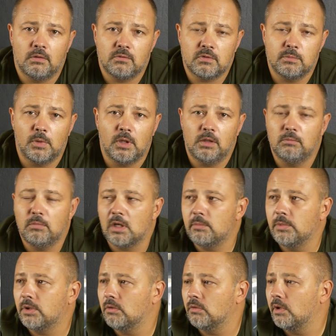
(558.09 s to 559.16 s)
small
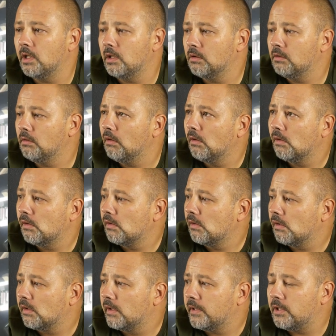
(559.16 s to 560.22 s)
barbecue grill
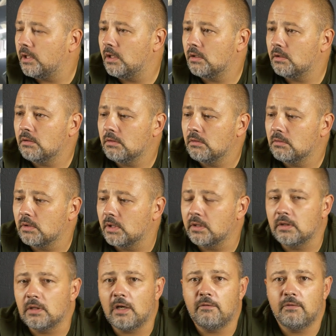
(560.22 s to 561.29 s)
here,
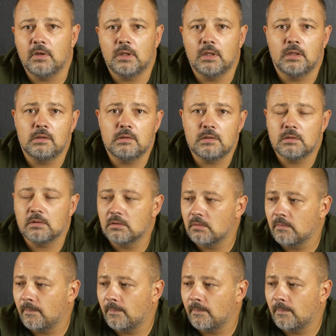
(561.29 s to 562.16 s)
and nothing else.